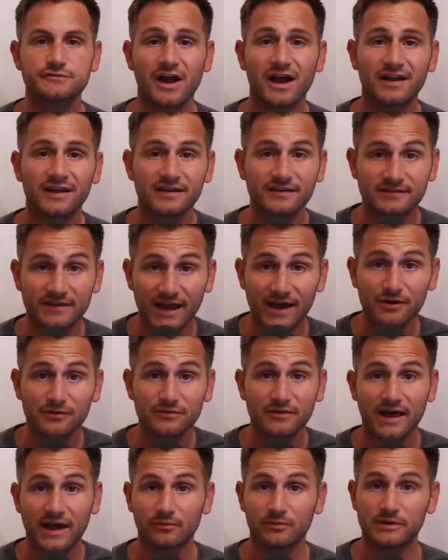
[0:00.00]
Tracking down
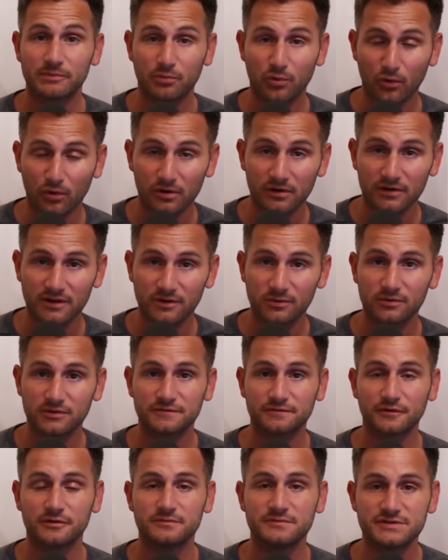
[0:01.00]
that report, it was
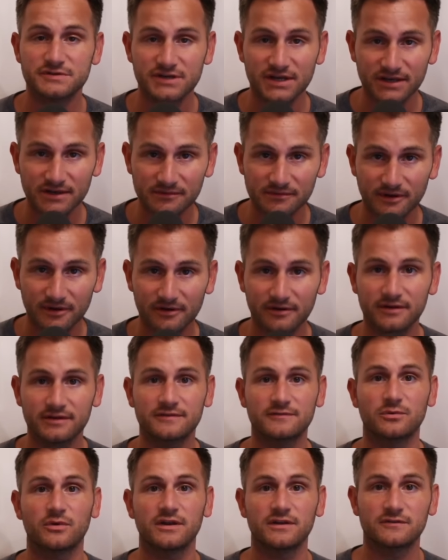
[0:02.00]
from January
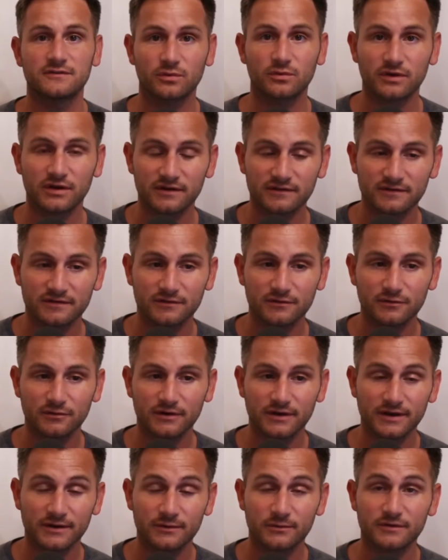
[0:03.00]
2022,
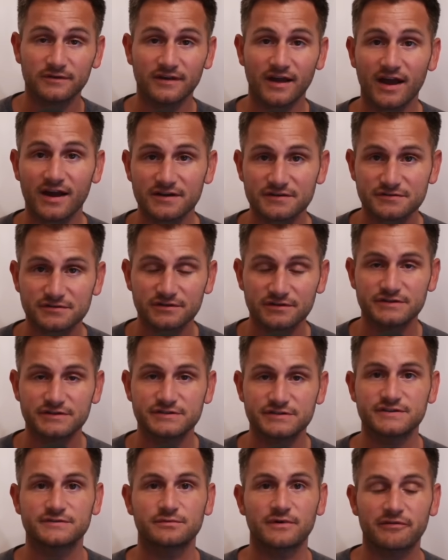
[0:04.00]
and it was actually
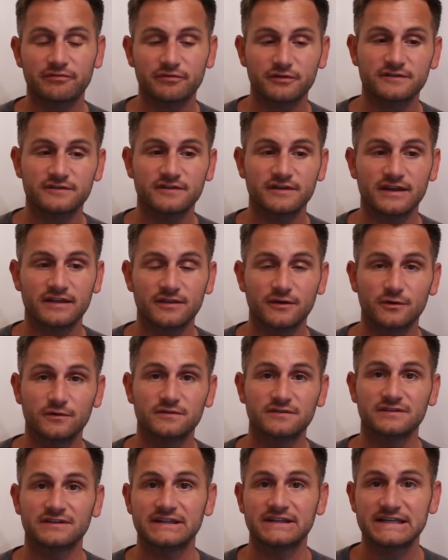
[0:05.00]
just referencing
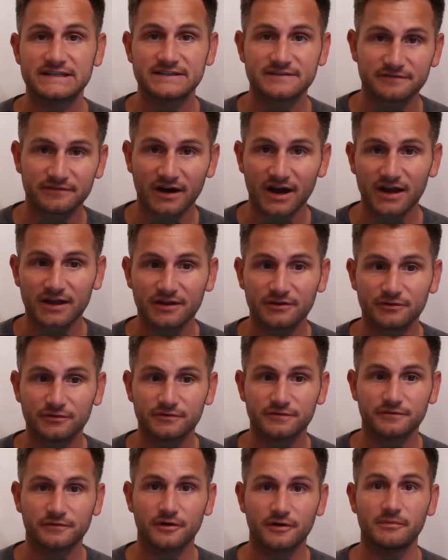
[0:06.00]
those leaked
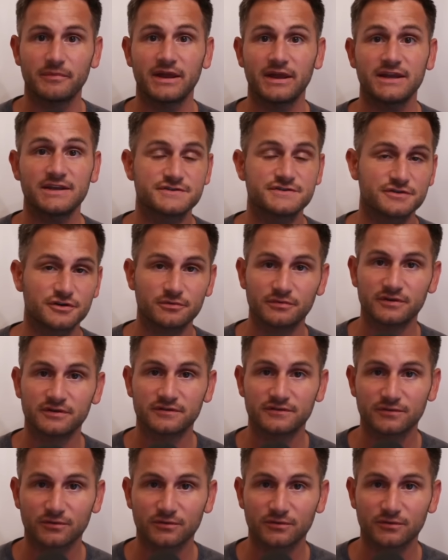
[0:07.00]
files from a German